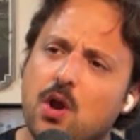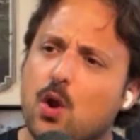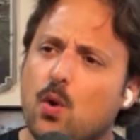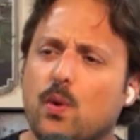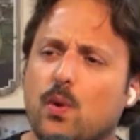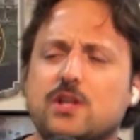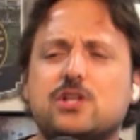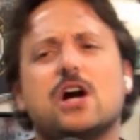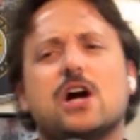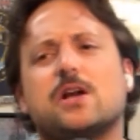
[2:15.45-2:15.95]

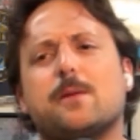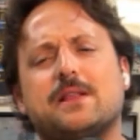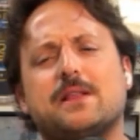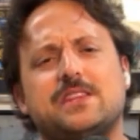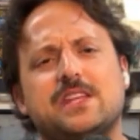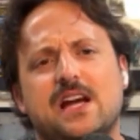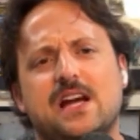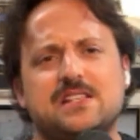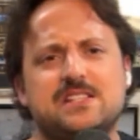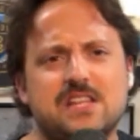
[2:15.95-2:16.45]
We talk about
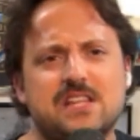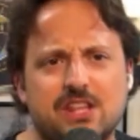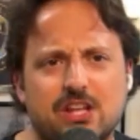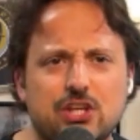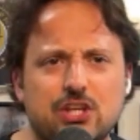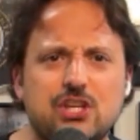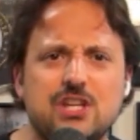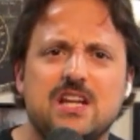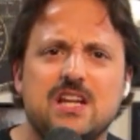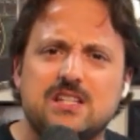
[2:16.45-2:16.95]
the idea
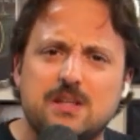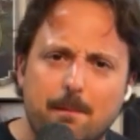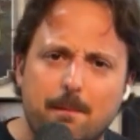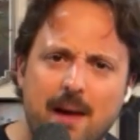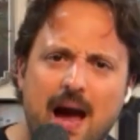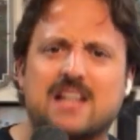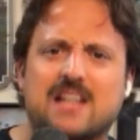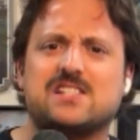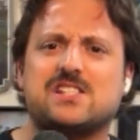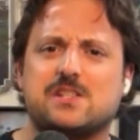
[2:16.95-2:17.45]
that you need to
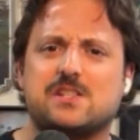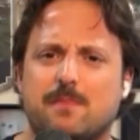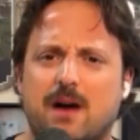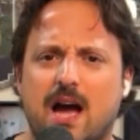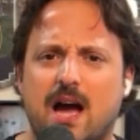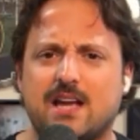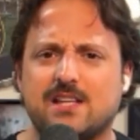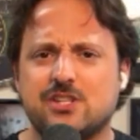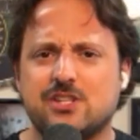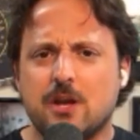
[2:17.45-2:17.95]

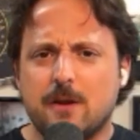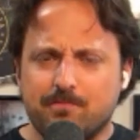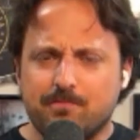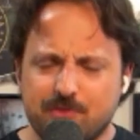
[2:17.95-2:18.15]
maximize